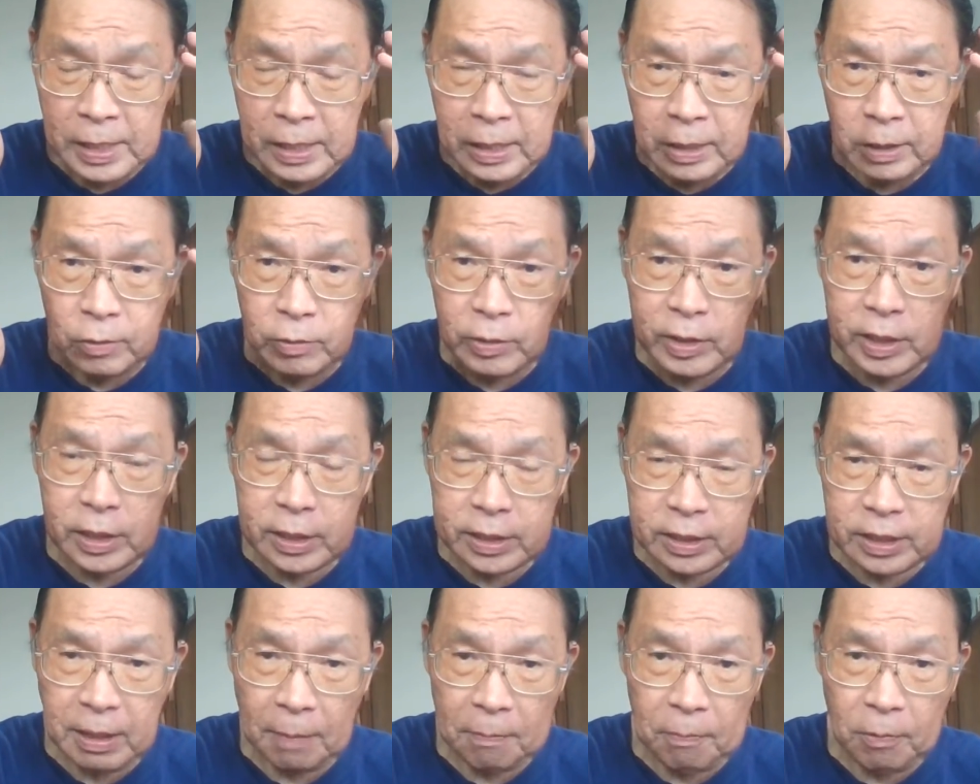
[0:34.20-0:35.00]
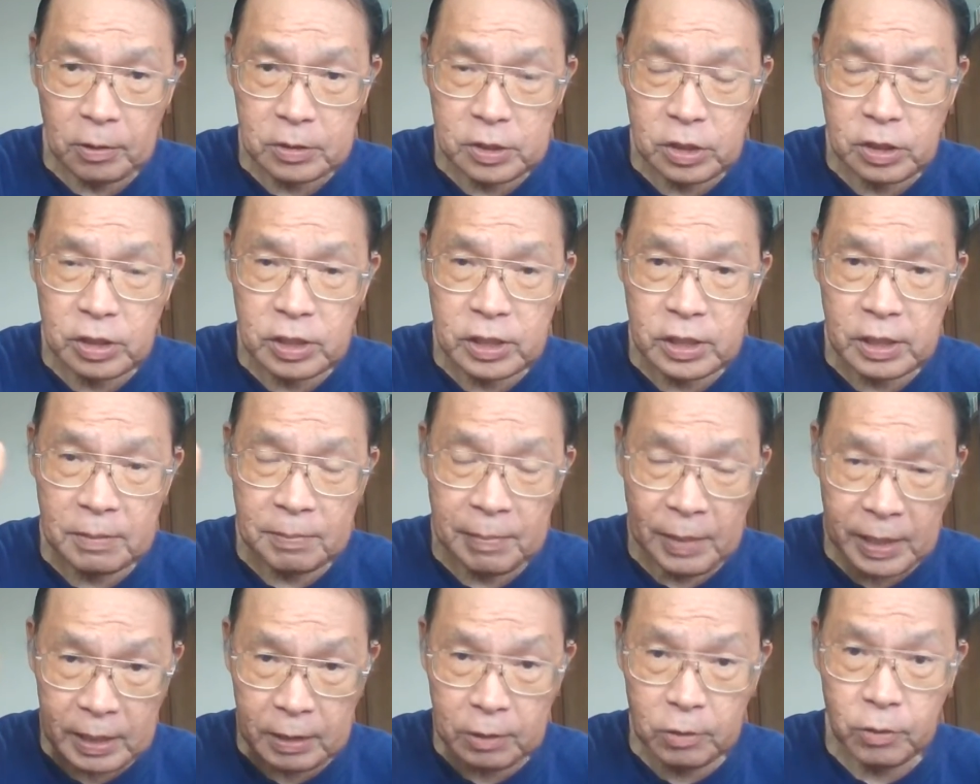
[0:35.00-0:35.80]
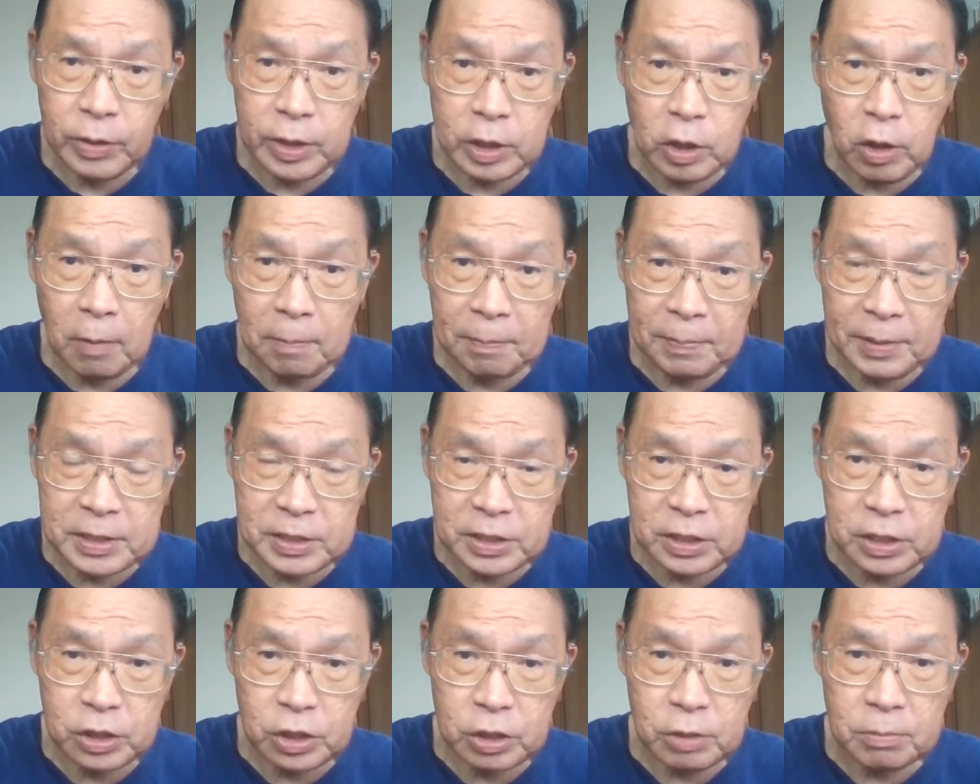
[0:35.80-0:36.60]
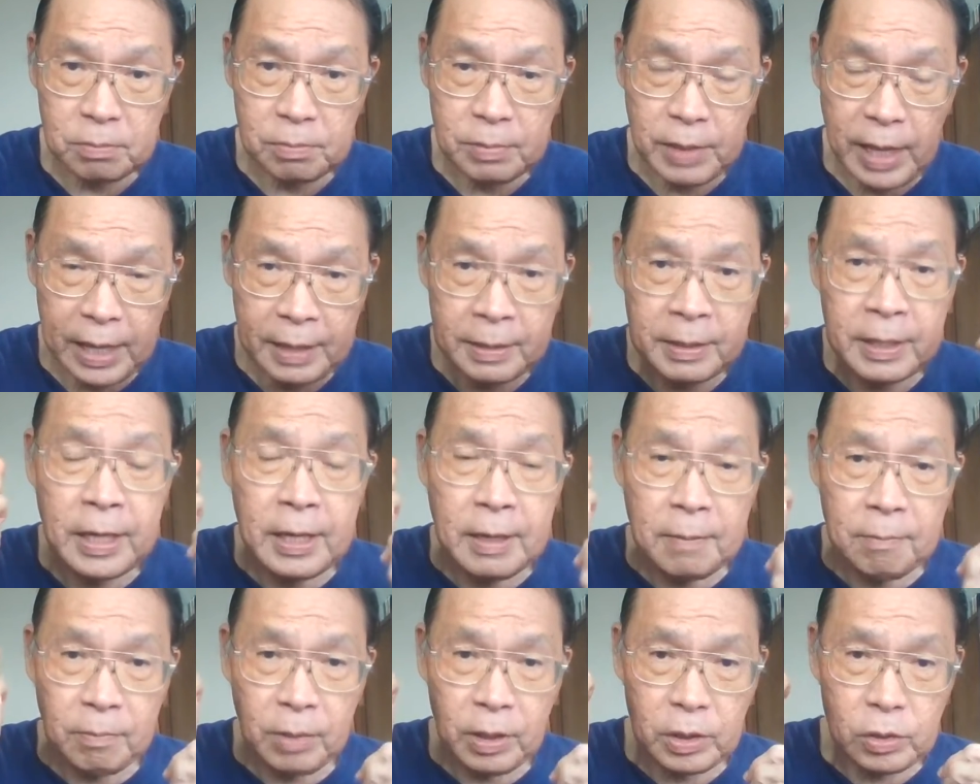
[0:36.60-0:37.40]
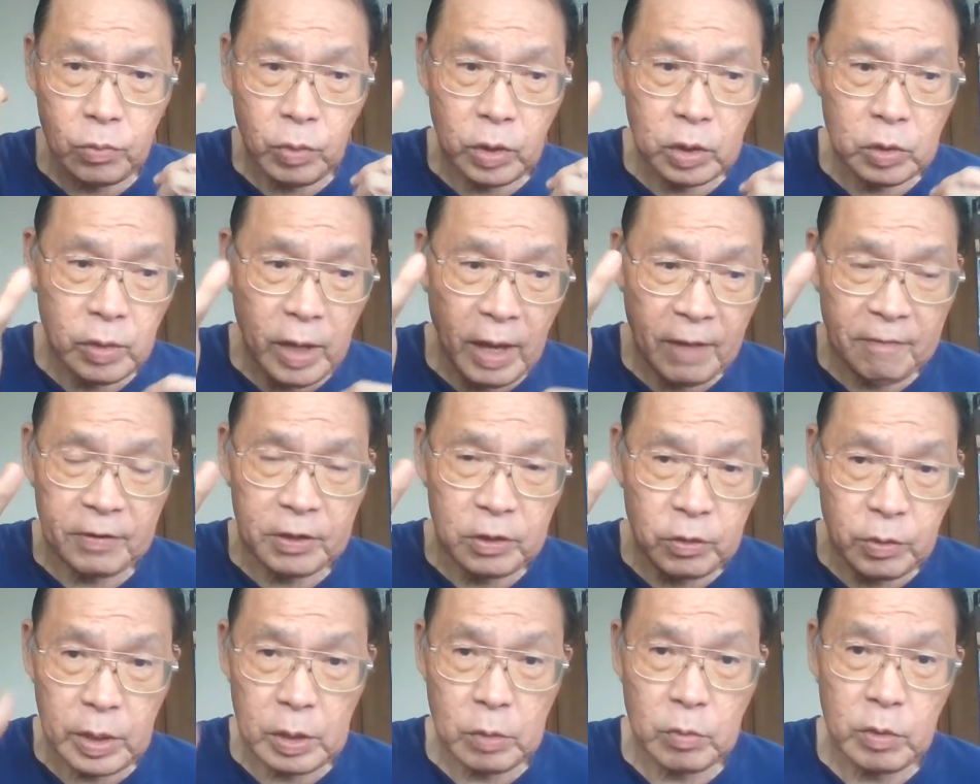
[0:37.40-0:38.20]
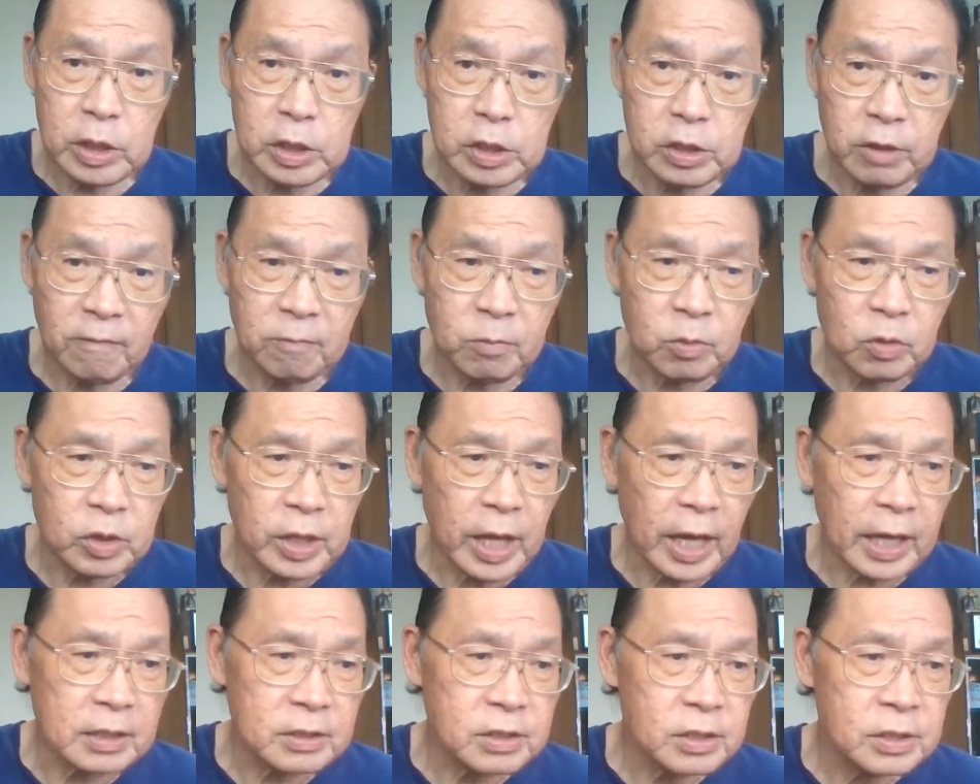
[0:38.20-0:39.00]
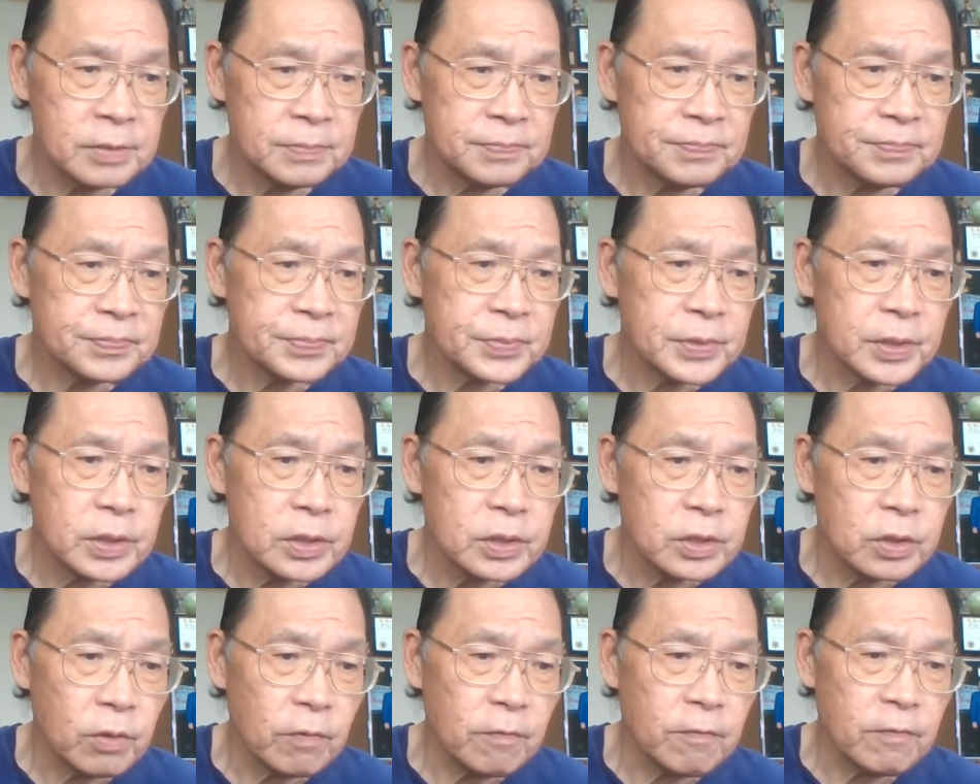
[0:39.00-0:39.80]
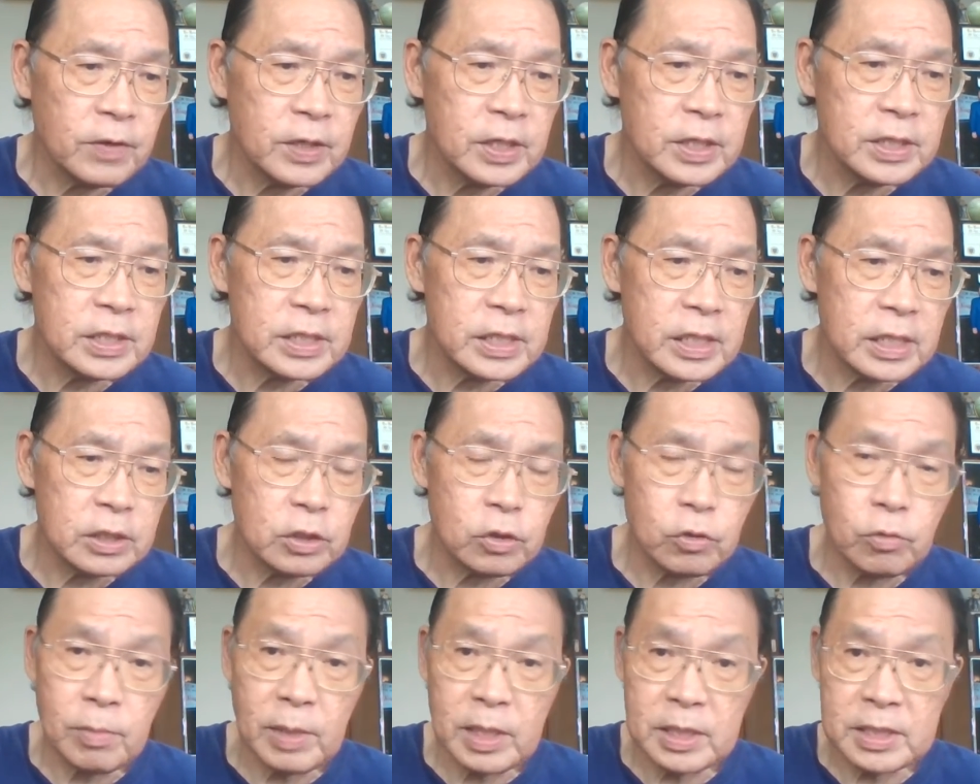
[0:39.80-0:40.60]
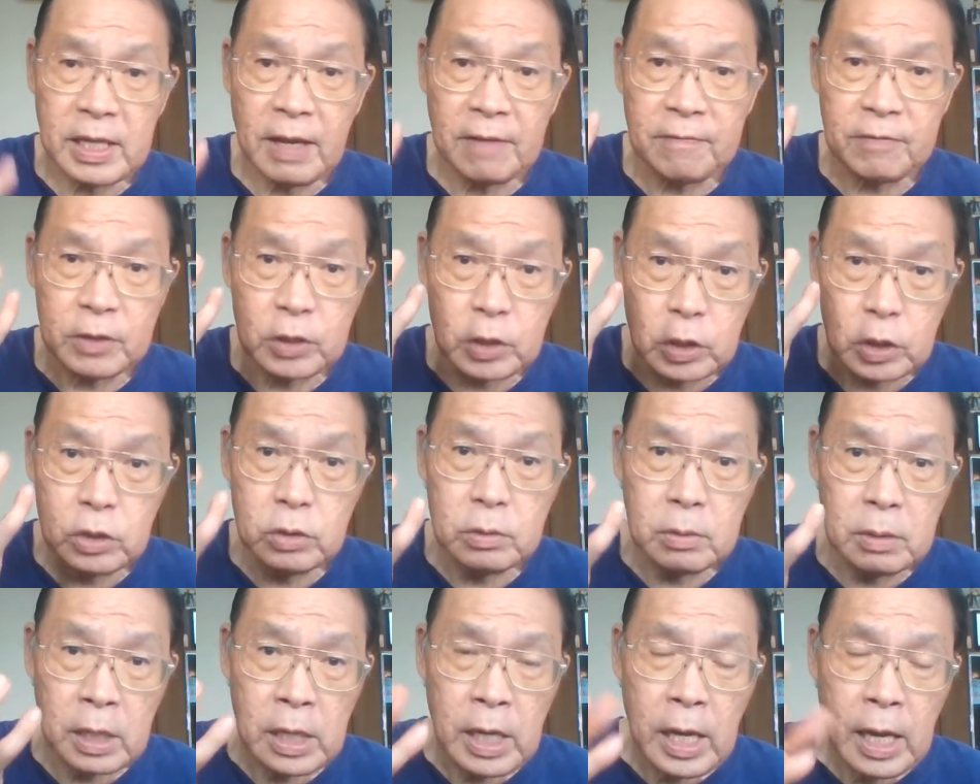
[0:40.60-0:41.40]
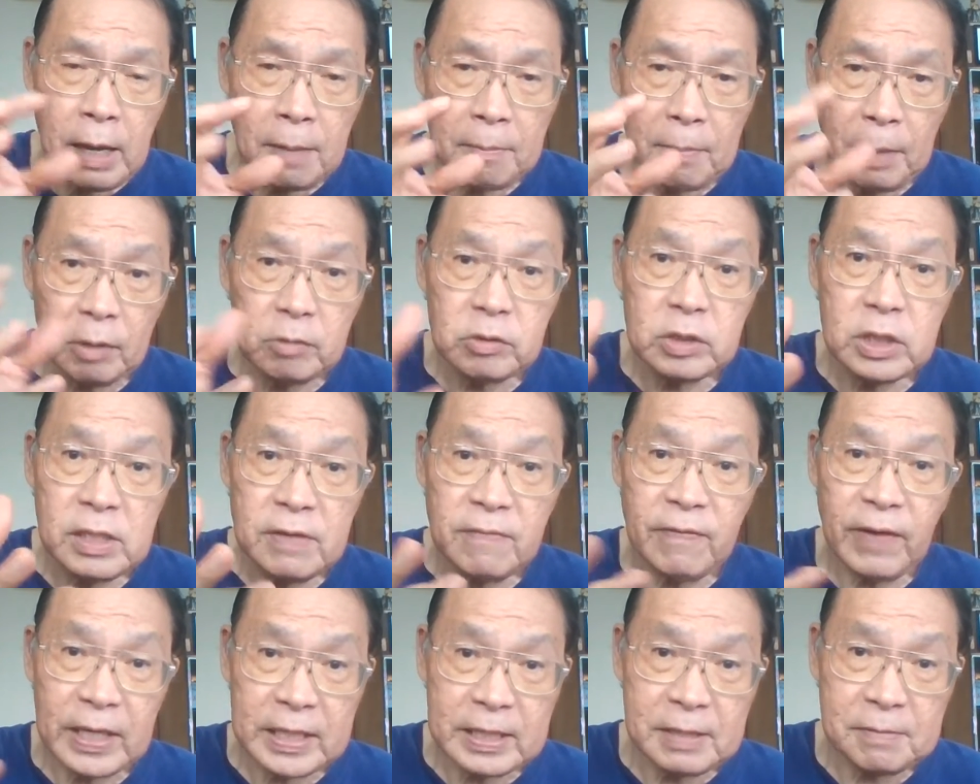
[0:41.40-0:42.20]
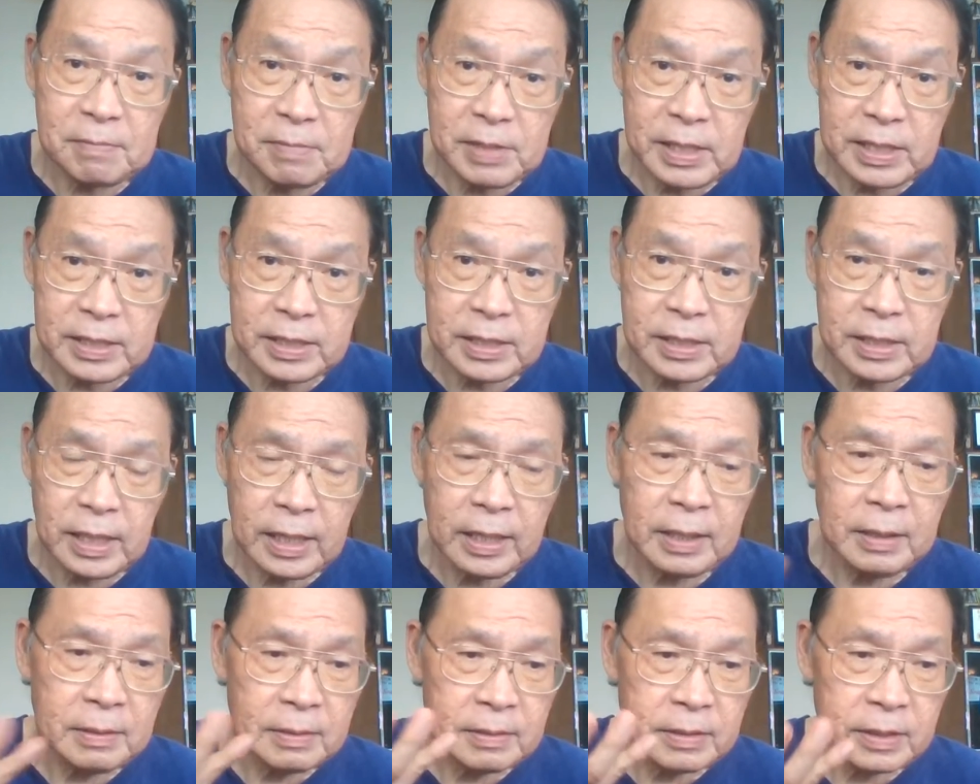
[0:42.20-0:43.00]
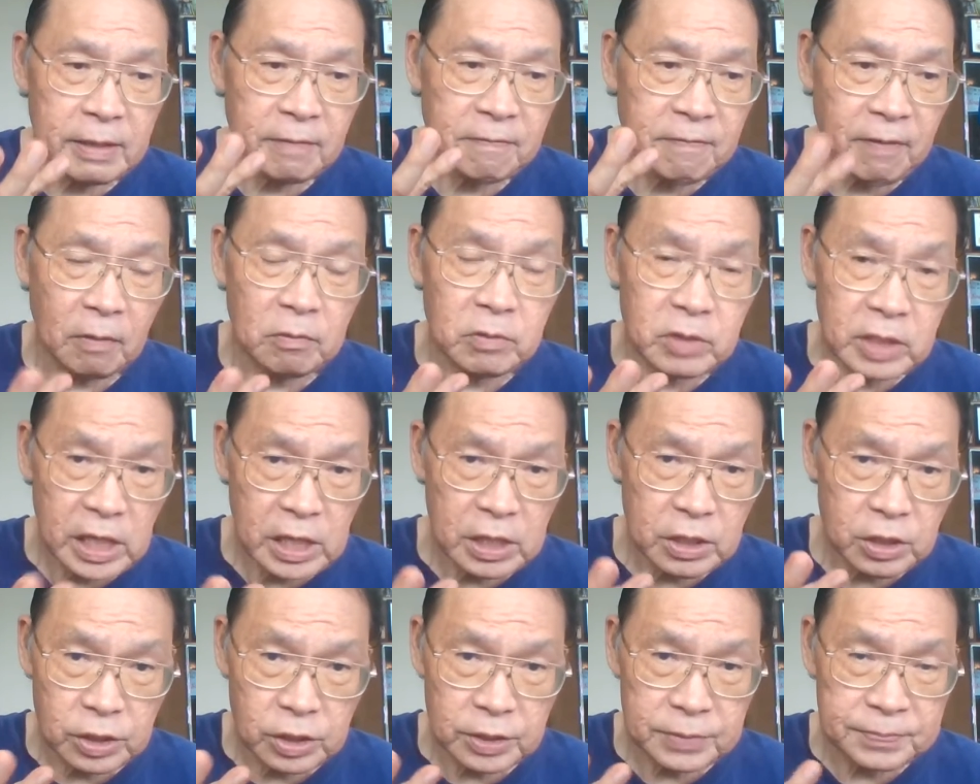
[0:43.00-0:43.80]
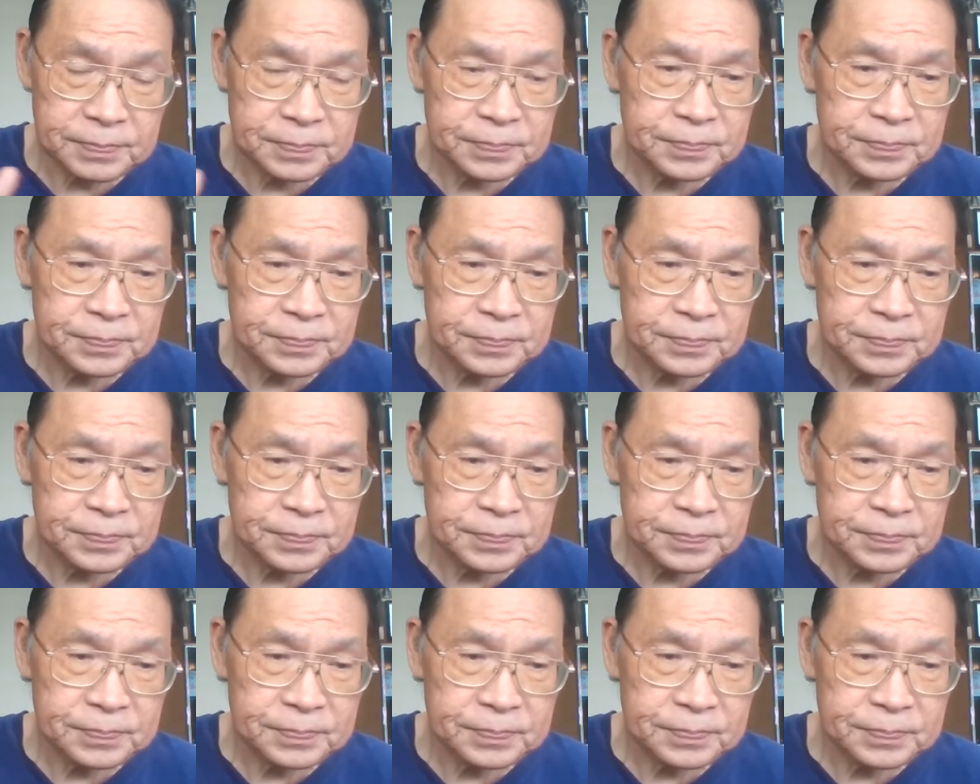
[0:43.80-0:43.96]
great support system and a great compensation plan. But you want to have a great range of products. So first is you must have good multivitamins, the foundation.